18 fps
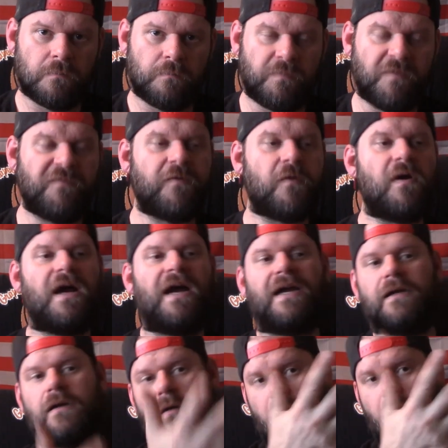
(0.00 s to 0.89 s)
before
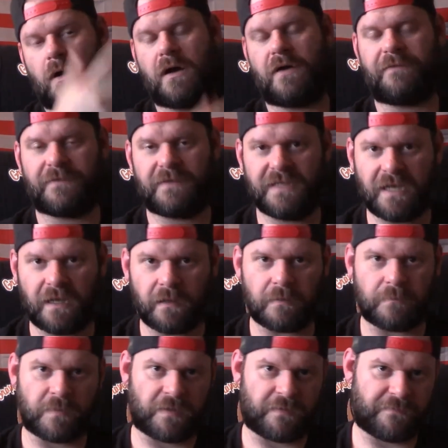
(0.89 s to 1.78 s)
I go off and
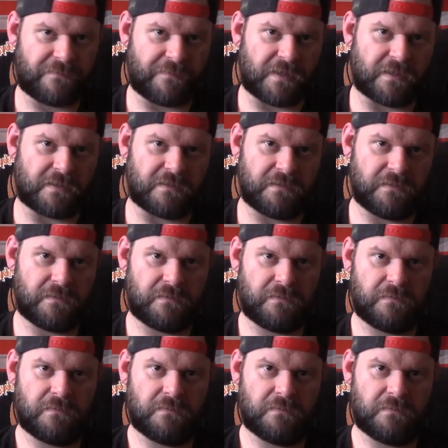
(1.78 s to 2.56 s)
yell at motherfuckers.